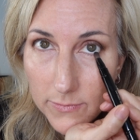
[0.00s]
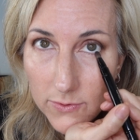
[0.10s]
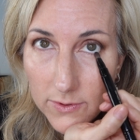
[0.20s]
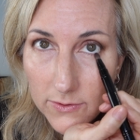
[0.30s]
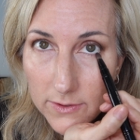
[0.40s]

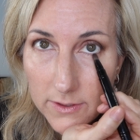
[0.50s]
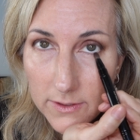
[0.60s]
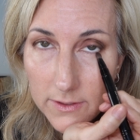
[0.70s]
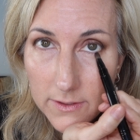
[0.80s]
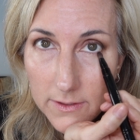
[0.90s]
Brun
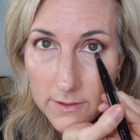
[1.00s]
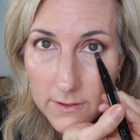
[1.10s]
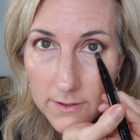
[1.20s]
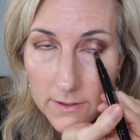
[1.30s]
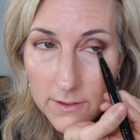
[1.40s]

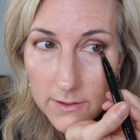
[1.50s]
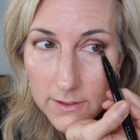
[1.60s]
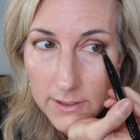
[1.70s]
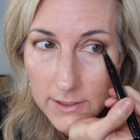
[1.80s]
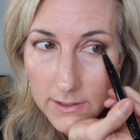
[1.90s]

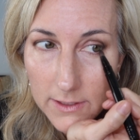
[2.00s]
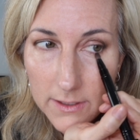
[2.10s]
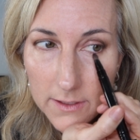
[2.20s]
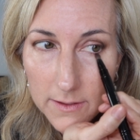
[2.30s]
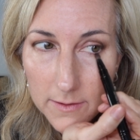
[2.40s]
underneath
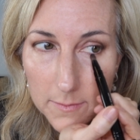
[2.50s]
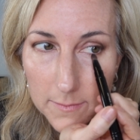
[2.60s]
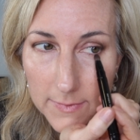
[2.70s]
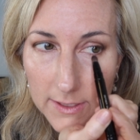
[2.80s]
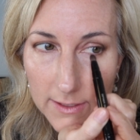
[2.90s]

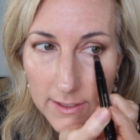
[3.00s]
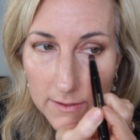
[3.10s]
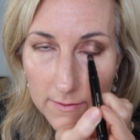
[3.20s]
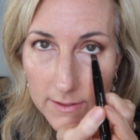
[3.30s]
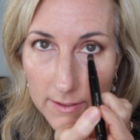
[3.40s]
my
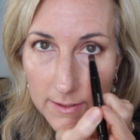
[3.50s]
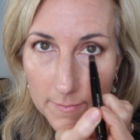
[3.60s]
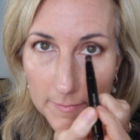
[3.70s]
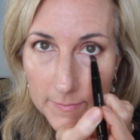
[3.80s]
lash line.